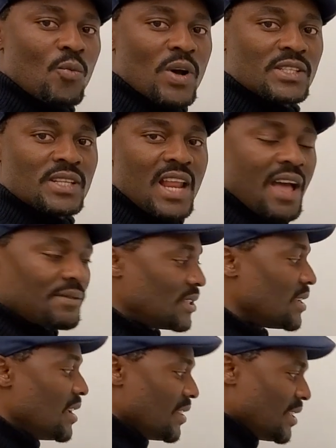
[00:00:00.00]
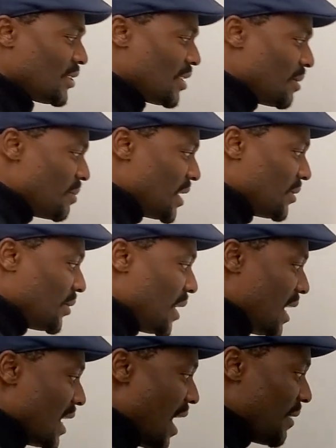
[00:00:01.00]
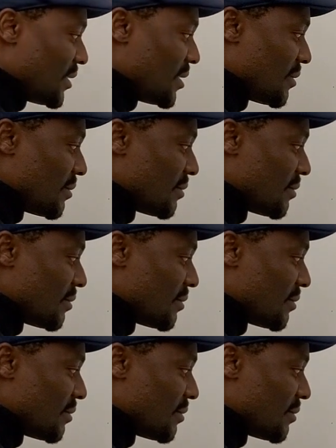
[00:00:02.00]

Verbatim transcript: What's left? There's going to be 3 left.